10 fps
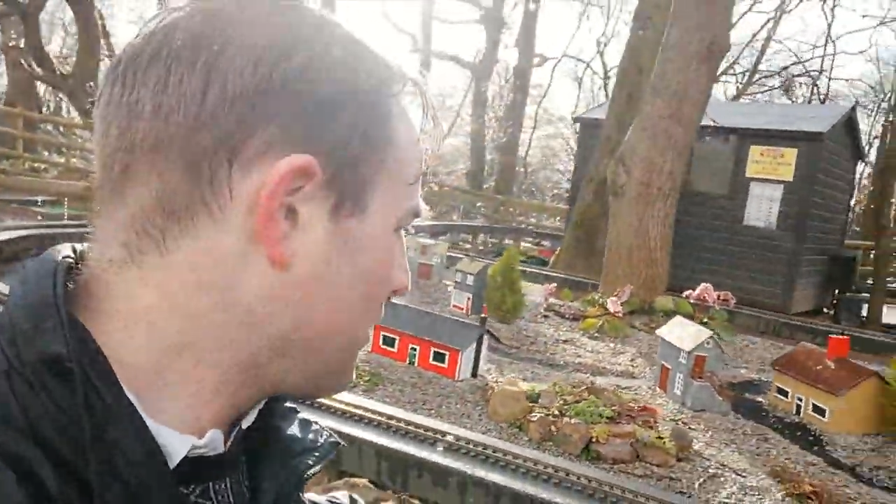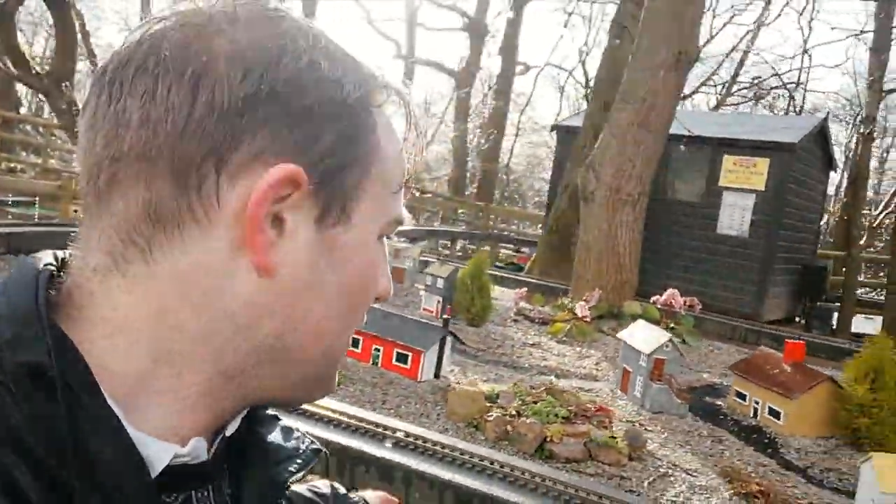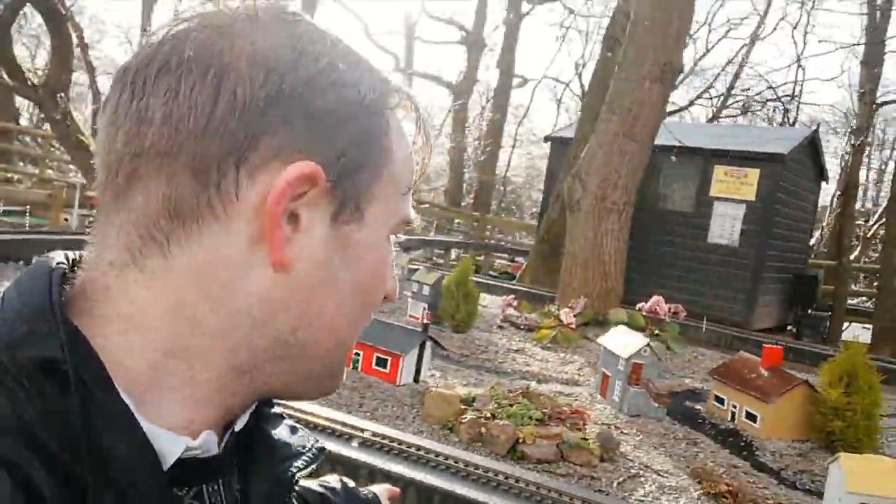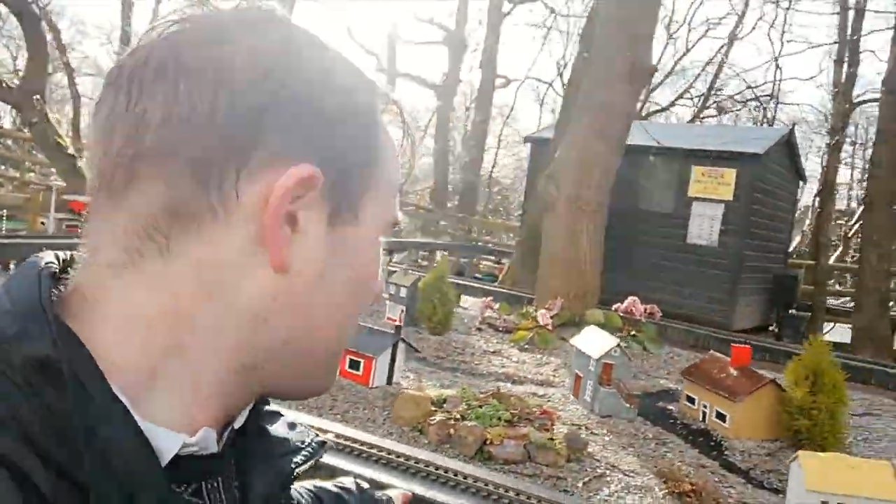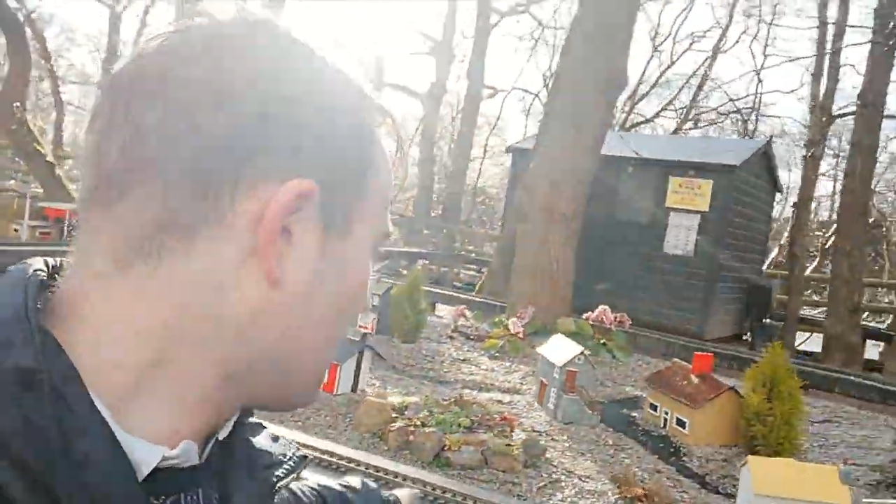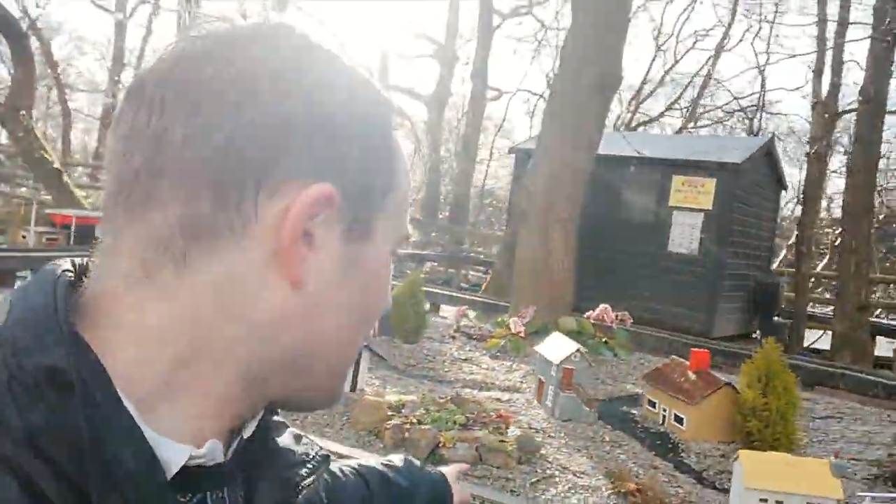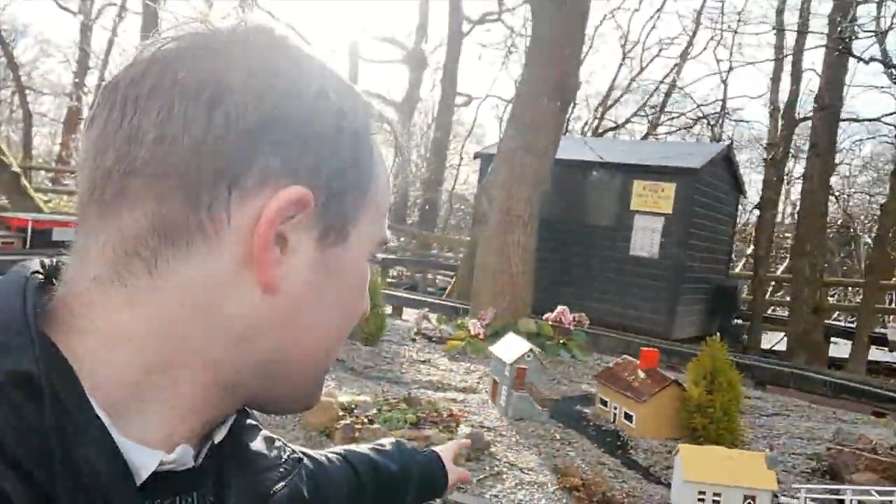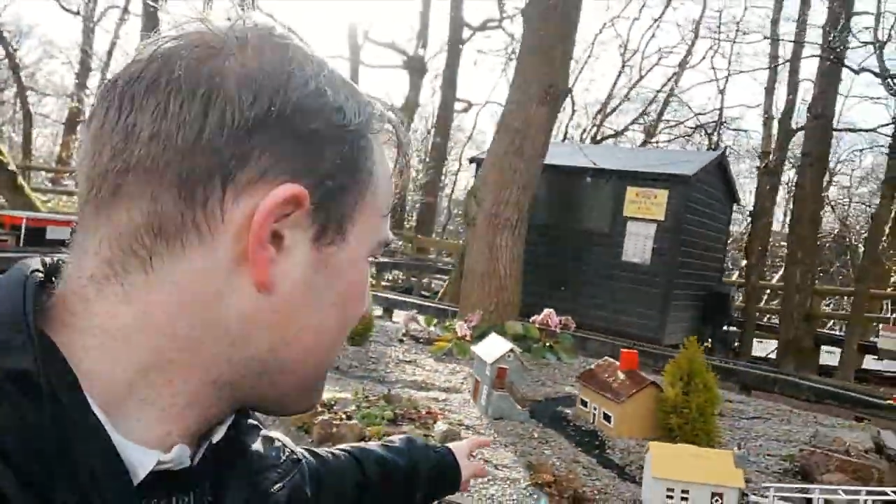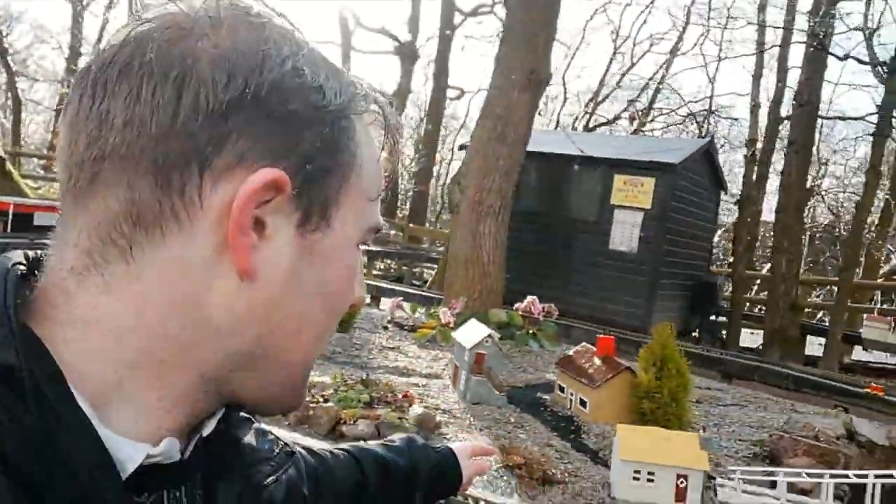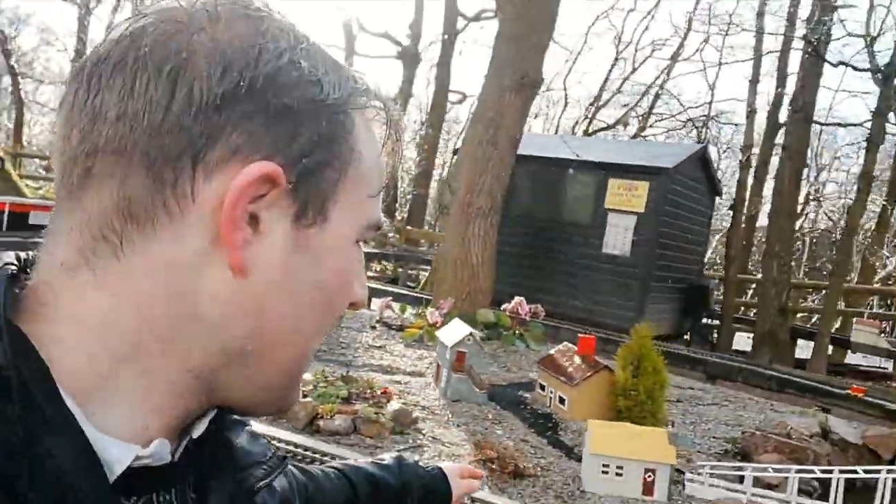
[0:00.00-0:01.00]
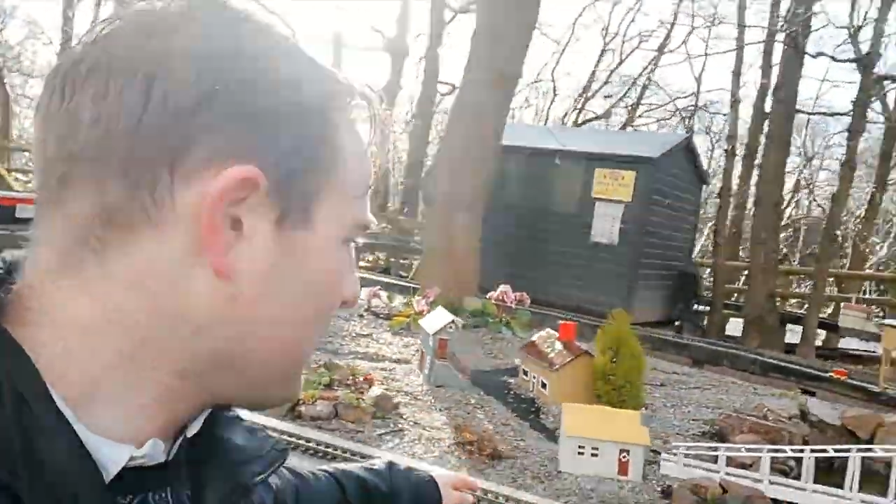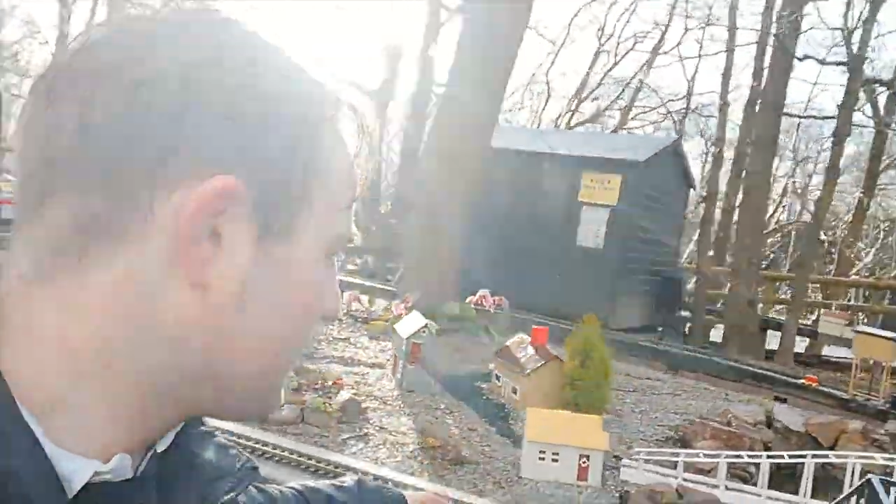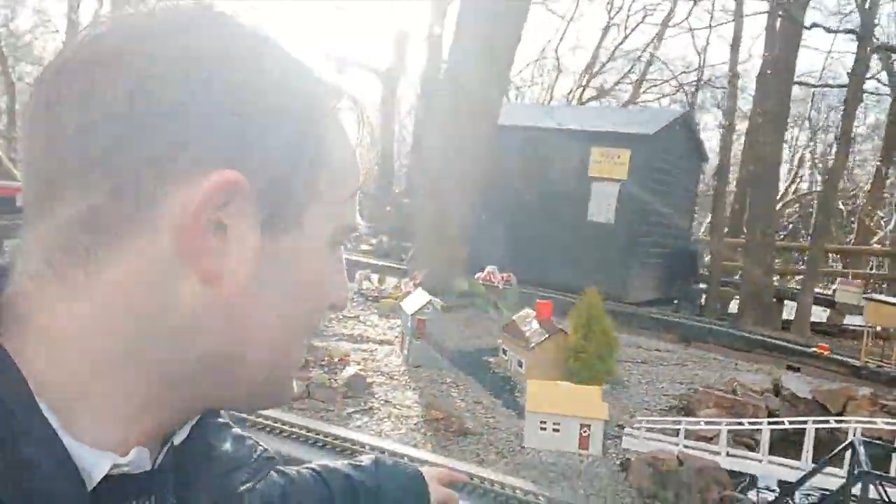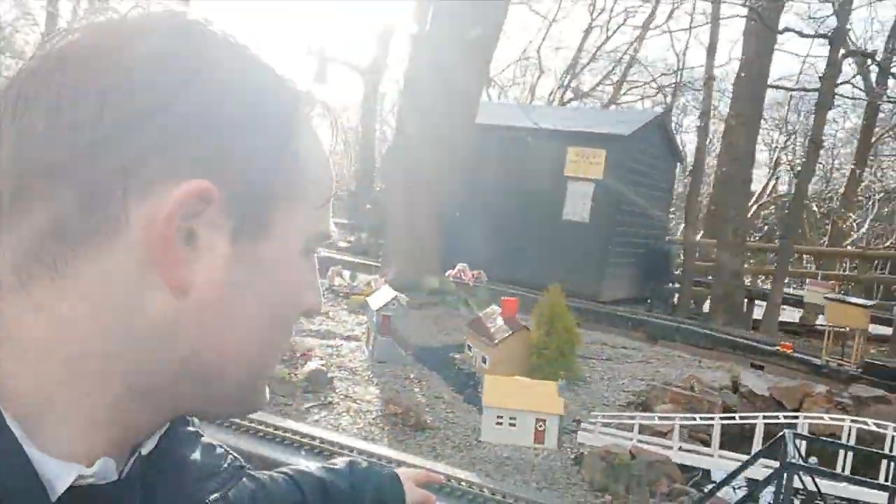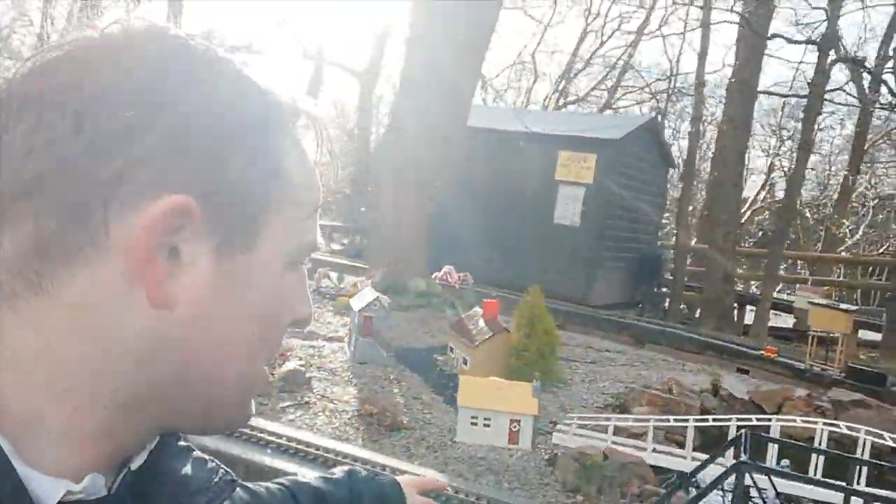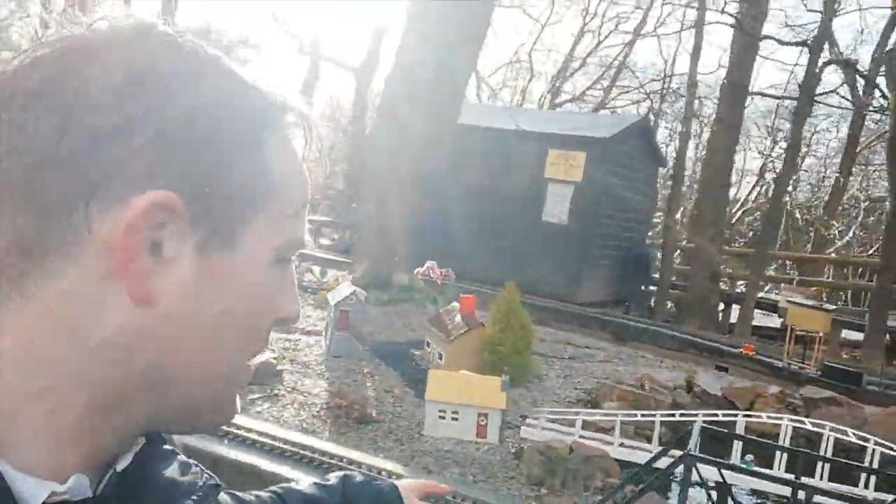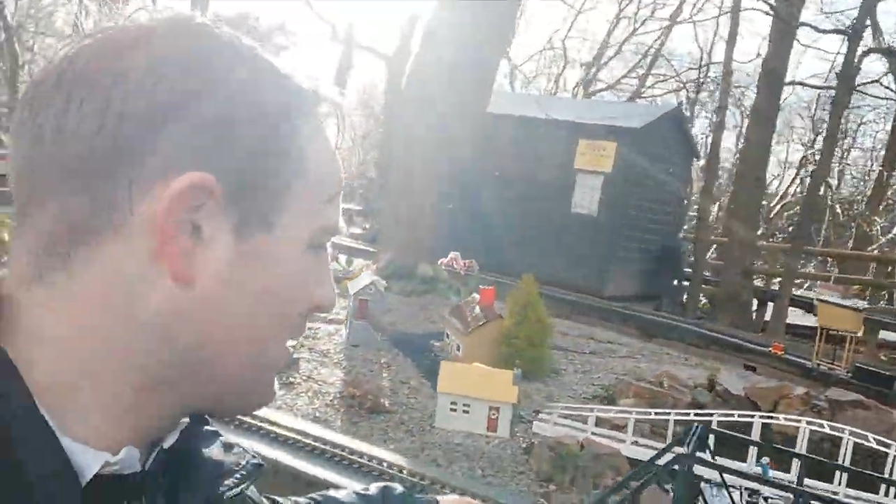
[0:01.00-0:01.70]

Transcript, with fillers: you've got some houses,